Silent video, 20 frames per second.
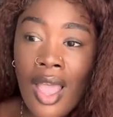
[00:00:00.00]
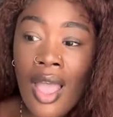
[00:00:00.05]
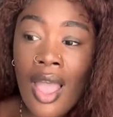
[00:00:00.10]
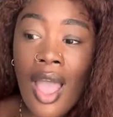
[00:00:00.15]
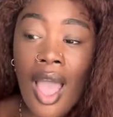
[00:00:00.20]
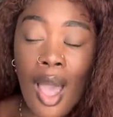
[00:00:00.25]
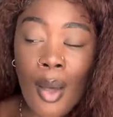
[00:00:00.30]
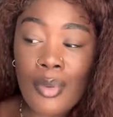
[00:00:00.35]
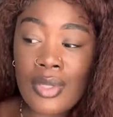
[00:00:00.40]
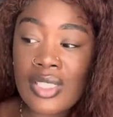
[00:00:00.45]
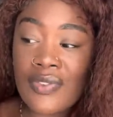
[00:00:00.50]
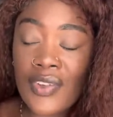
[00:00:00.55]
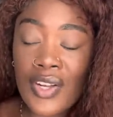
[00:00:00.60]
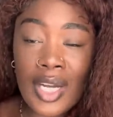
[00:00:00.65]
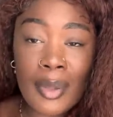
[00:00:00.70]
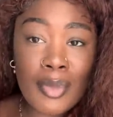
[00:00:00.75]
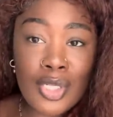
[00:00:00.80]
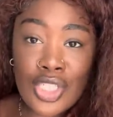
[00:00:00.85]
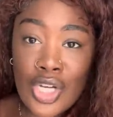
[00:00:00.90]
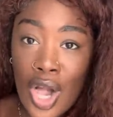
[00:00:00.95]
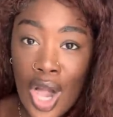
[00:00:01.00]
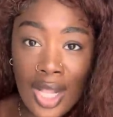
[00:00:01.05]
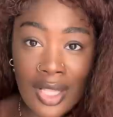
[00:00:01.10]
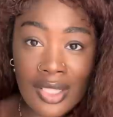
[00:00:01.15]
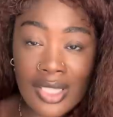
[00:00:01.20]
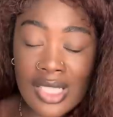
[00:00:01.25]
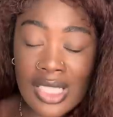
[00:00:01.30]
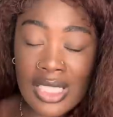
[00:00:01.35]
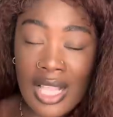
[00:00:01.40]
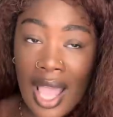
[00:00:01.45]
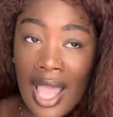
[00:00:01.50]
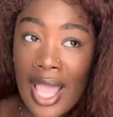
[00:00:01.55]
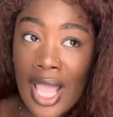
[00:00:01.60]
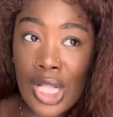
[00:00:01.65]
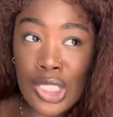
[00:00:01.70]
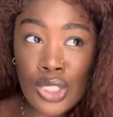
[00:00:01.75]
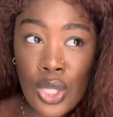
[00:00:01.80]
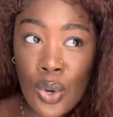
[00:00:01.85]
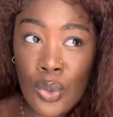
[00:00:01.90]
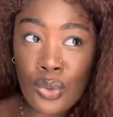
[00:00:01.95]
I was very much carless because I
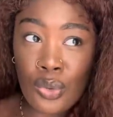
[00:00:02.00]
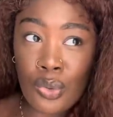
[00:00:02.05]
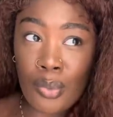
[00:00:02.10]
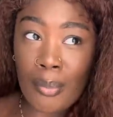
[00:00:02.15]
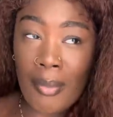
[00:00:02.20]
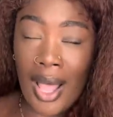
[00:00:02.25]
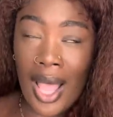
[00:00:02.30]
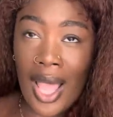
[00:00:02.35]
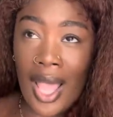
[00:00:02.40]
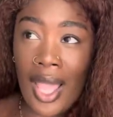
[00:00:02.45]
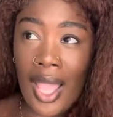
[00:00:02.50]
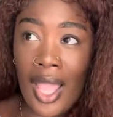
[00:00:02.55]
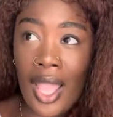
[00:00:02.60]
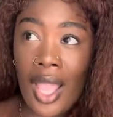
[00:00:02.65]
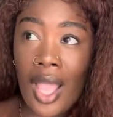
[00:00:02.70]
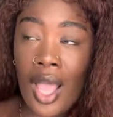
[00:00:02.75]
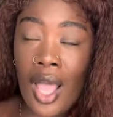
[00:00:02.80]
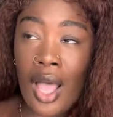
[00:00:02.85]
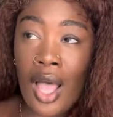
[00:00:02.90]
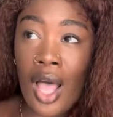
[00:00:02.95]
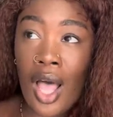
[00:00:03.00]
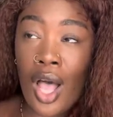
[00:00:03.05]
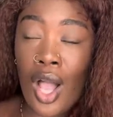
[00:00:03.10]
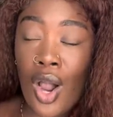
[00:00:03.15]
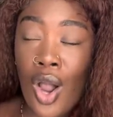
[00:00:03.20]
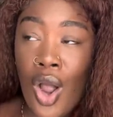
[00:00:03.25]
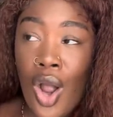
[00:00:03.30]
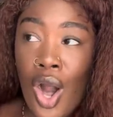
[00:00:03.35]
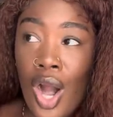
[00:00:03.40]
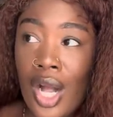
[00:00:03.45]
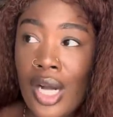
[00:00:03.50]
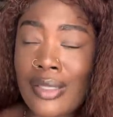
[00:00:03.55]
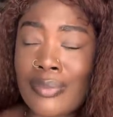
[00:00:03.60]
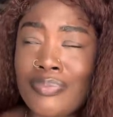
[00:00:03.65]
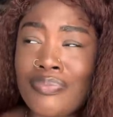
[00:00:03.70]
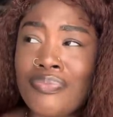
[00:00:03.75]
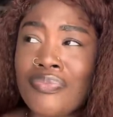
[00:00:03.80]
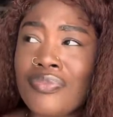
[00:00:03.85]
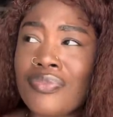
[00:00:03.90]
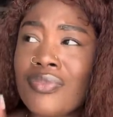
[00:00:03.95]
had totaled my car
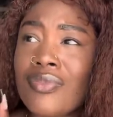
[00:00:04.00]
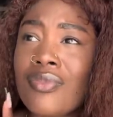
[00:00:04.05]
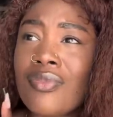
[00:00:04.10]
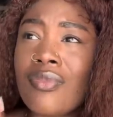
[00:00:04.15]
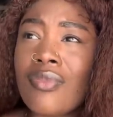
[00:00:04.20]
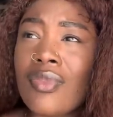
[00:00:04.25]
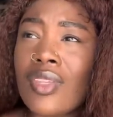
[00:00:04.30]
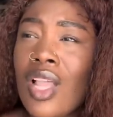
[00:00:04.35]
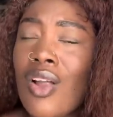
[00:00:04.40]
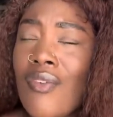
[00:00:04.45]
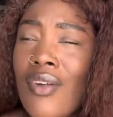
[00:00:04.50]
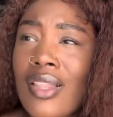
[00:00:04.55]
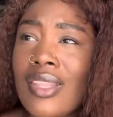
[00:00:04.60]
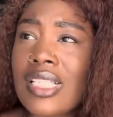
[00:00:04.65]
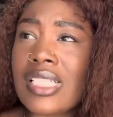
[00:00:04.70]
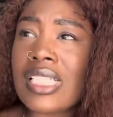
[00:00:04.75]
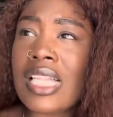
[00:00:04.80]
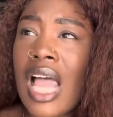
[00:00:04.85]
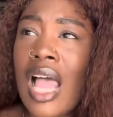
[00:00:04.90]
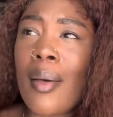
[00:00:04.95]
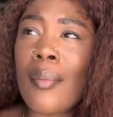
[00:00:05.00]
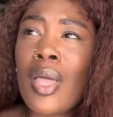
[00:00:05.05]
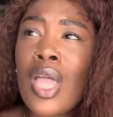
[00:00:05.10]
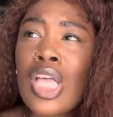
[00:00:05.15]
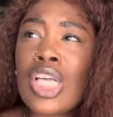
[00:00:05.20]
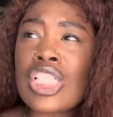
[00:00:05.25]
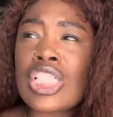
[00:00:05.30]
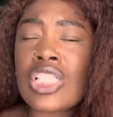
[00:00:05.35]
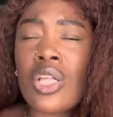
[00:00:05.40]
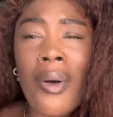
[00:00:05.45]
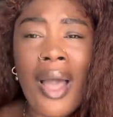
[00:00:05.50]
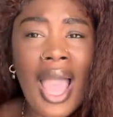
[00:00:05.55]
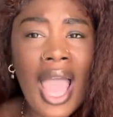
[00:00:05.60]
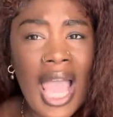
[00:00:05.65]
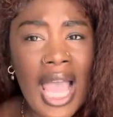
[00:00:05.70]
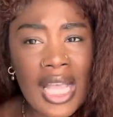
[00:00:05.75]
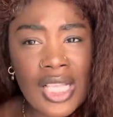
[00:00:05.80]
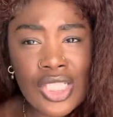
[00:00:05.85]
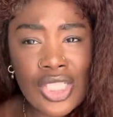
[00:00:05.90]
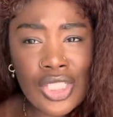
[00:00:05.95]
around this time. So I
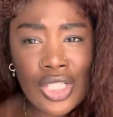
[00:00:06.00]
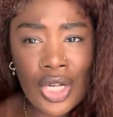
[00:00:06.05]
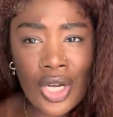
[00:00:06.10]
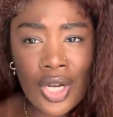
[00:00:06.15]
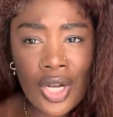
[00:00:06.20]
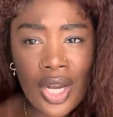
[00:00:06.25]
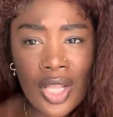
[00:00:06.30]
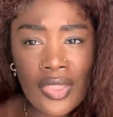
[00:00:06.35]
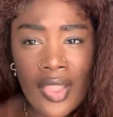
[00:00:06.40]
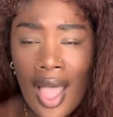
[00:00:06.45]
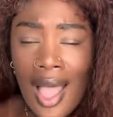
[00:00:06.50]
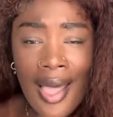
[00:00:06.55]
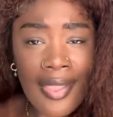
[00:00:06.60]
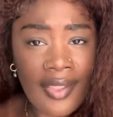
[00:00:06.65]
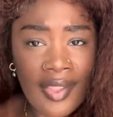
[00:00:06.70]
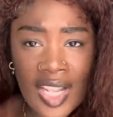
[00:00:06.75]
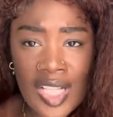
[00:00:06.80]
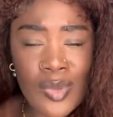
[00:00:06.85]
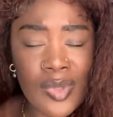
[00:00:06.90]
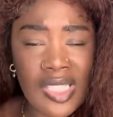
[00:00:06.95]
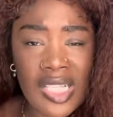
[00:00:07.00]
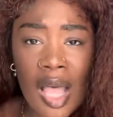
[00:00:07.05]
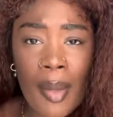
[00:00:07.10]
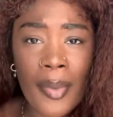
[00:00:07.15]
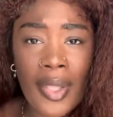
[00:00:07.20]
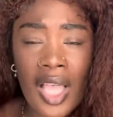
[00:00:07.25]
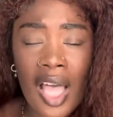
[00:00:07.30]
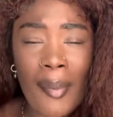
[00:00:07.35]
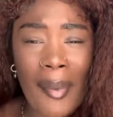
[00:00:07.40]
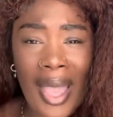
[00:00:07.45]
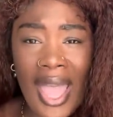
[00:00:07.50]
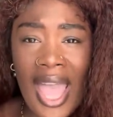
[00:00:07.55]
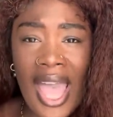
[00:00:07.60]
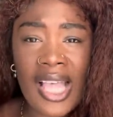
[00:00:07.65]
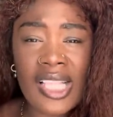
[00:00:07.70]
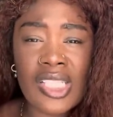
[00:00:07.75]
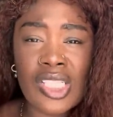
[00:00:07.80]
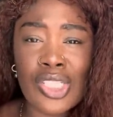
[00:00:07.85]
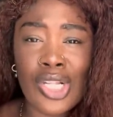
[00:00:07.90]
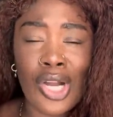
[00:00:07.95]
asked her, the holidays was coming up. I
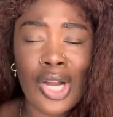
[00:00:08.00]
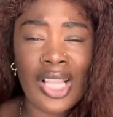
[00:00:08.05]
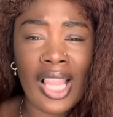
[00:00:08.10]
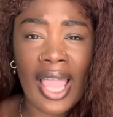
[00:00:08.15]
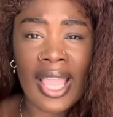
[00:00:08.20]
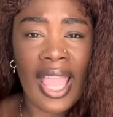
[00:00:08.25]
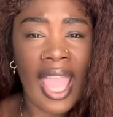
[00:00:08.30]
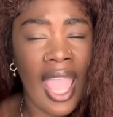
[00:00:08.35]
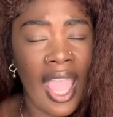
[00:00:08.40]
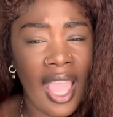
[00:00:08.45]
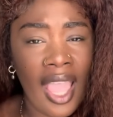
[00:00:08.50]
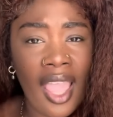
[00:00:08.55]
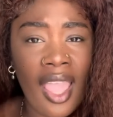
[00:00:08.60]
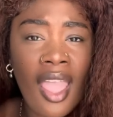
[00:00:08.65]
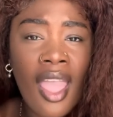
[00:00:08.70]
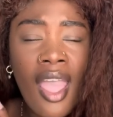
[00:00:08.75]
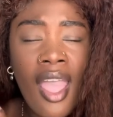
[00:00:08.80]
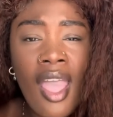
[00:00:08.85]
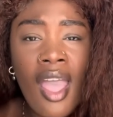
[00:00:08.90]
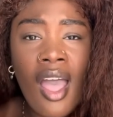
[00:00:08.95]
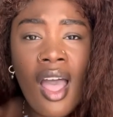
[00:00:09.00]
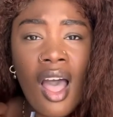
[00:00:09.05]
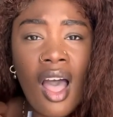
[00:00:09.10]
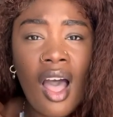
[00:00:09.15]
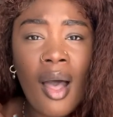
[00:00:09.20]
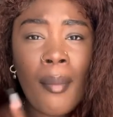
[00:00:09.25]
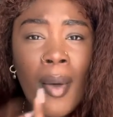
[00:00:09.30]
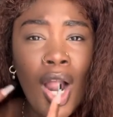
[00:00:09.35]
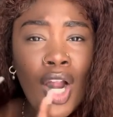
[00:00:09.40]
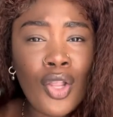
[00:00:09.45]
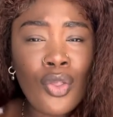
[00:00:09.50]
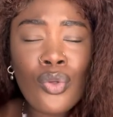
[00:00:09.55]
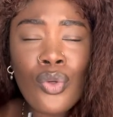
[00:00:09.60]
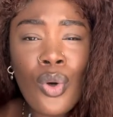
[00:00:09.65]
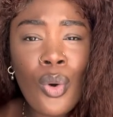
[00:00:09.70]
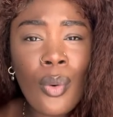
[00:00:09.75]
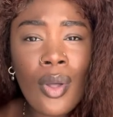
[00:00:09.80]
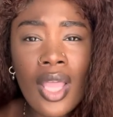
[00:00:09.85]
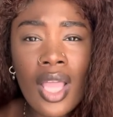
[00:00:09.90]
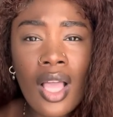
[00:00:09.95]
asked her, like, hey, are you
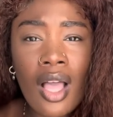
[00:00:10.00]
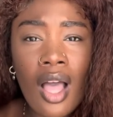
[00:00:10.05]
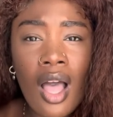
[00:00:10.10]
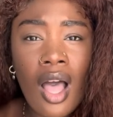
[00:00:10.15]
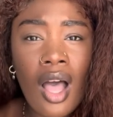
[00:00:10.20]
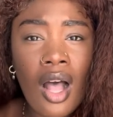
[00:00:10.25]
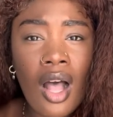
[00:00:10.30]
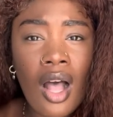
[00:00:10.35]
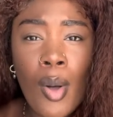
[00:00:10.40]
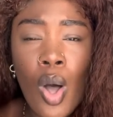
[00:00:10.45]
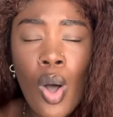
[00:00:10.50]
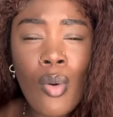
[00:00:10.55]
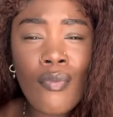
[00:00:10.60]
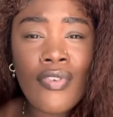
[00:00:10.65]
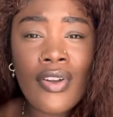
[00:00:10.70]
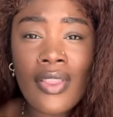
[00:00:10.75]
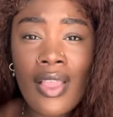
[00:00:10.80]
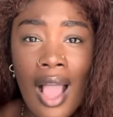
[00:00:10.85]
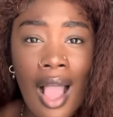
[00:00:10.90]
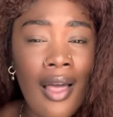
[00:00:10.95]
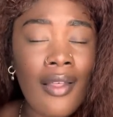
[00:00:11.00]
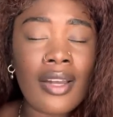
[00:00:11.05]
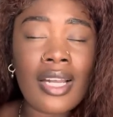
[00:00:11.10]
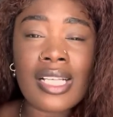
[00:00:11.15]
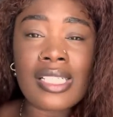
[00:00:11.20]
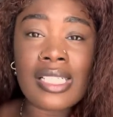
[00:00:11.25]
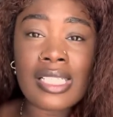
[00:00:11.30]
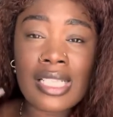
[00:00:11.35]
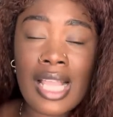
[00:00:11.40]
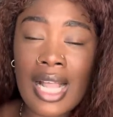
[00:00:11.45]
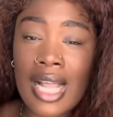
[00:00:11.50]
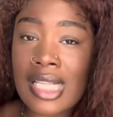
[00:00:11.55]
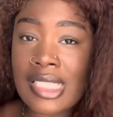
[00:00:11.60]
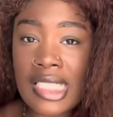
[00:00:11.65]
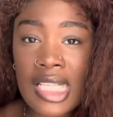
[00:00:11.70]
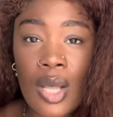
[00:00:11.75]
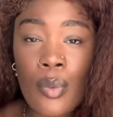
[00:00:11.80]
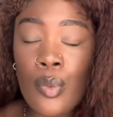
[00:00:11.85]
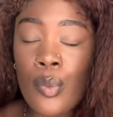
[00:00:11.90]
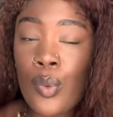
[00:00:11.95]
going home for the holidays? Because like I
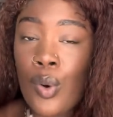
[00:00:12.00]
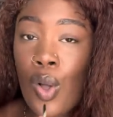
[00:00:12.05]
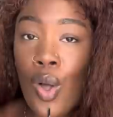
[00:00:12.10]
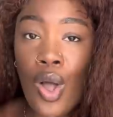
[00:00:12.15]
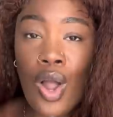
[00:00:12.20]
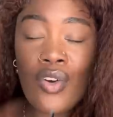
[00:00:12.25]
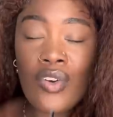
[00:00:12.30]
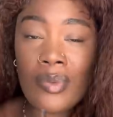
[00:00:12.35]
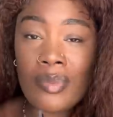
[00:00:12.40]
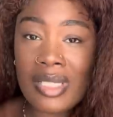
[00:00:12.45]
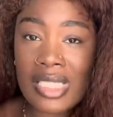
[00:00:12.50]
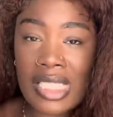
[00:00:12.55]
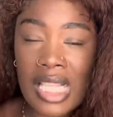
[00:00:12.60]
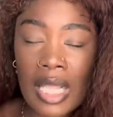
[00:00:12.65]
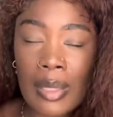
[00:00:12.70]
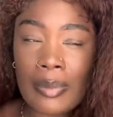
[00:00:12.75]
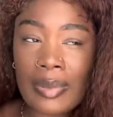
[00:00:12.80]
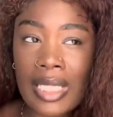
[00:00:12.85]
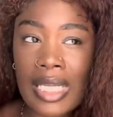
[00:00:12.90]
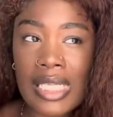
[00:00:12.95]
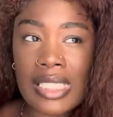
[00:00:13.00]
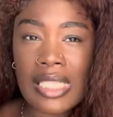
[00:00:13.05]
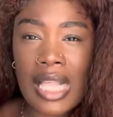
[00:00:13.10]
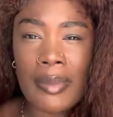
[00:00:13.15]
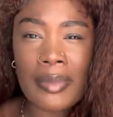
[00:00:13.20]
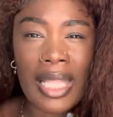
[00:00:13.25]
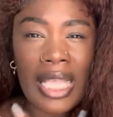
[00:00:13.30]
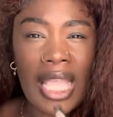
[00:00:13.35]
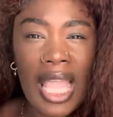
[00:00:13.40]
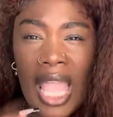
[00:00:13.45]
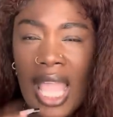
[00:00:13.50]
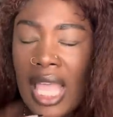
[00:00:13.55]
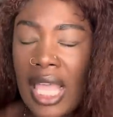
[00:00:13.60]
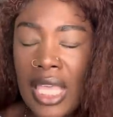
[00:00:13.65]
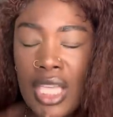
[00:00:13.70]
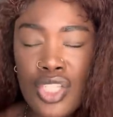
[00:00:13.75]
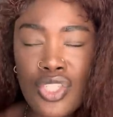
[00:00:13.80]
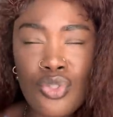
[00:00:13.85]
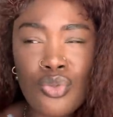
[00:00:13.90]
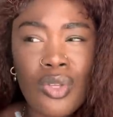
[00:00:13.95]
said, we were all from the same place. I'm like, hey,
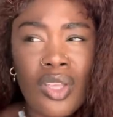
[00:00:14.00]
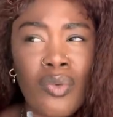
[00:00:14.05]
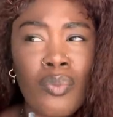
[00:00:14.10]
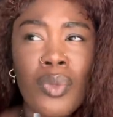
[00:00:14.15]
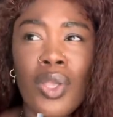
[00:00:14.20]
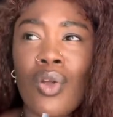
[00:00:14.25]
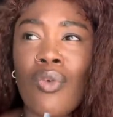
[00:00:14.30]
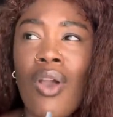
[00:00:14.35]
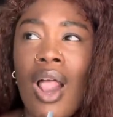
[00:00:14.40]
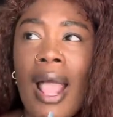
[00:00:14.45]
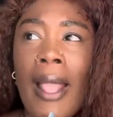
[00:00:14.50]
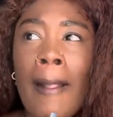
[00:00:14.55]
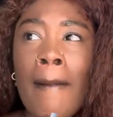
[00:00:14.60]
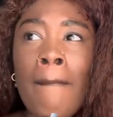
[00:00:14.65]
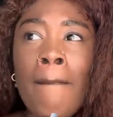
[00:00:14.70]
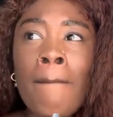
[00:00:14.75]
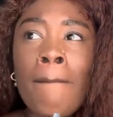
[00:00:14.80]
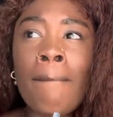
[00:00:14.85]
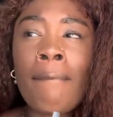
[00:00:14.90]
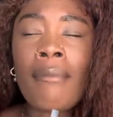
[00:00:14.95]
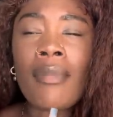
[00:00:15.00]
could you give me a ride?